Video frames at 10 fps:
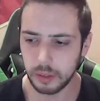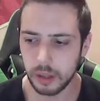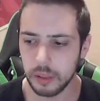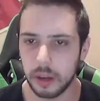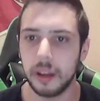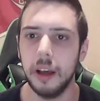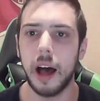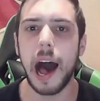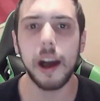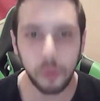look,
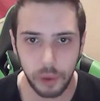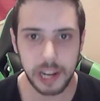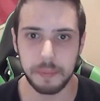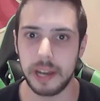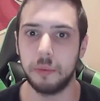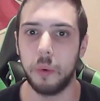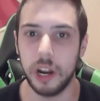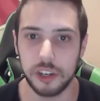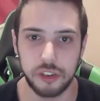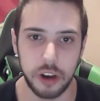I already made
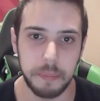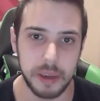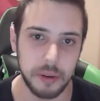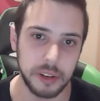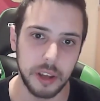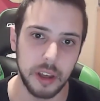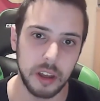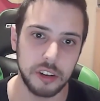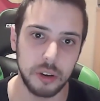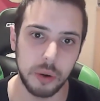one tribute
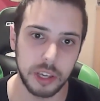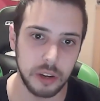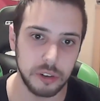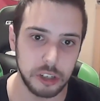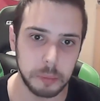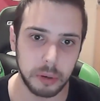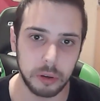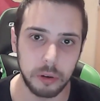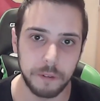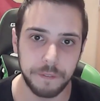to a YouTuber
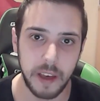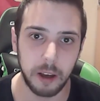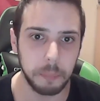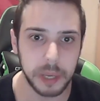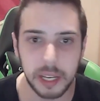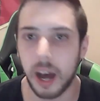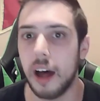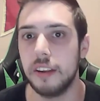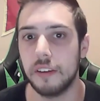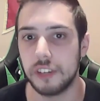who fell
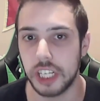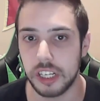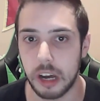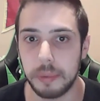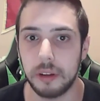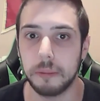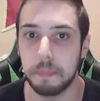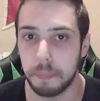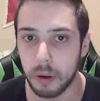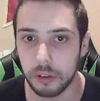because of GW's
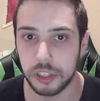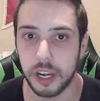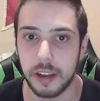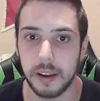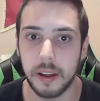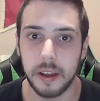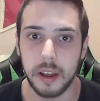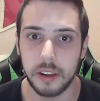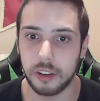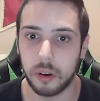bullshit.
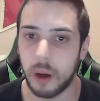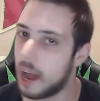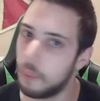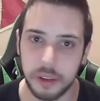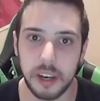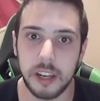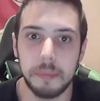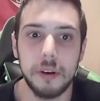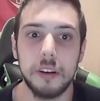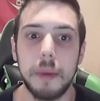So I wasn't in the
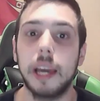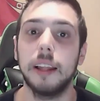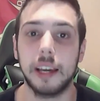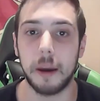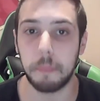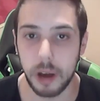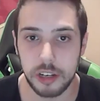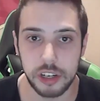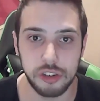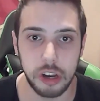mood to make like a bunch
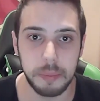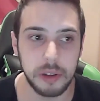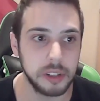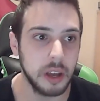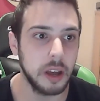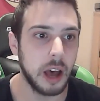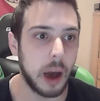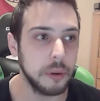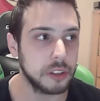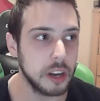of tributes. I
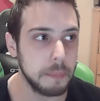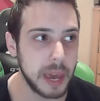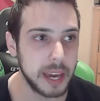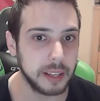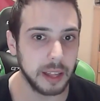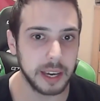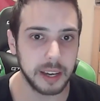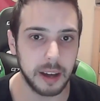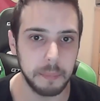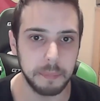was gonna make like a